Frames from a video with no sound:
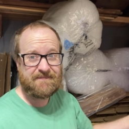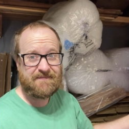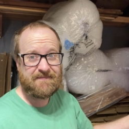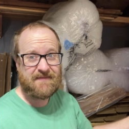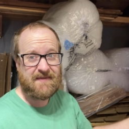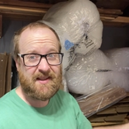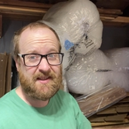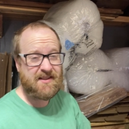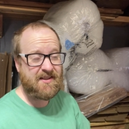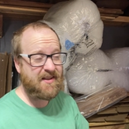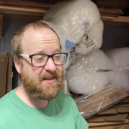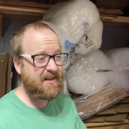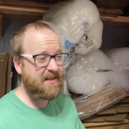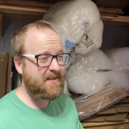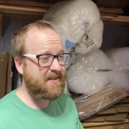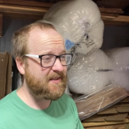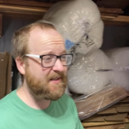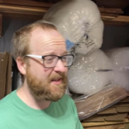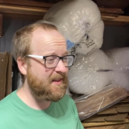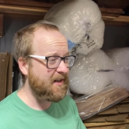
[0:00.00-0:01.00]
That's all I got
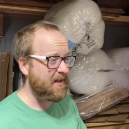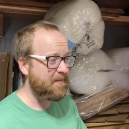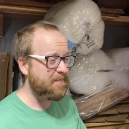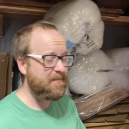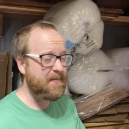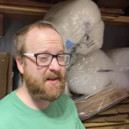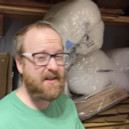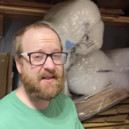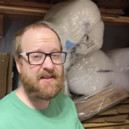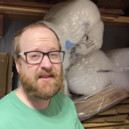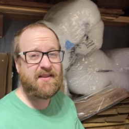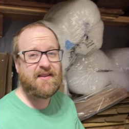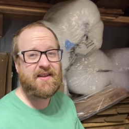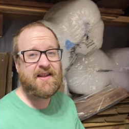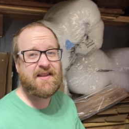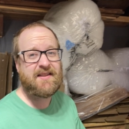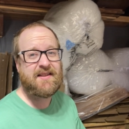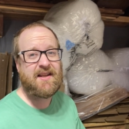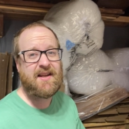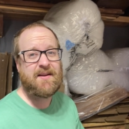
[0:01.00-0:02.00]
to say there. But until
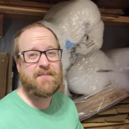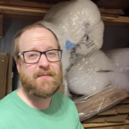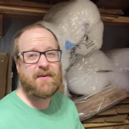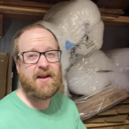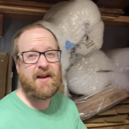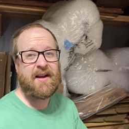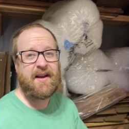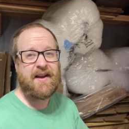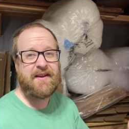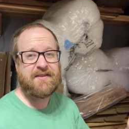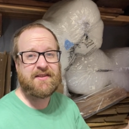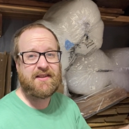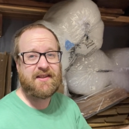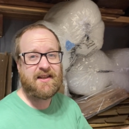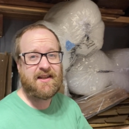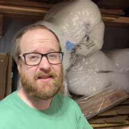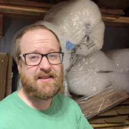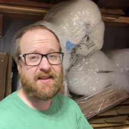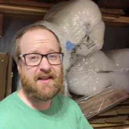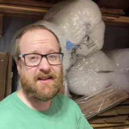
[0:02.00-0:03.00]
next time, I'll see you
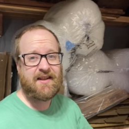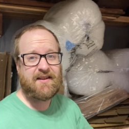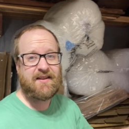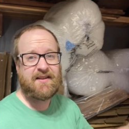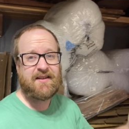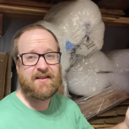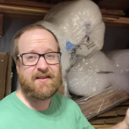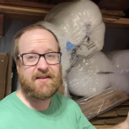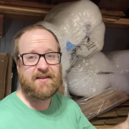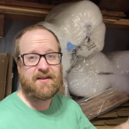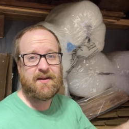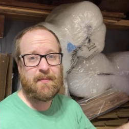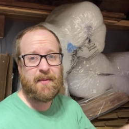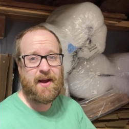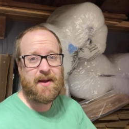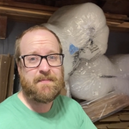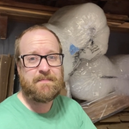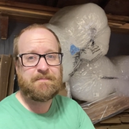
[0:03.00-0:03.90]
guys later. Goodbye.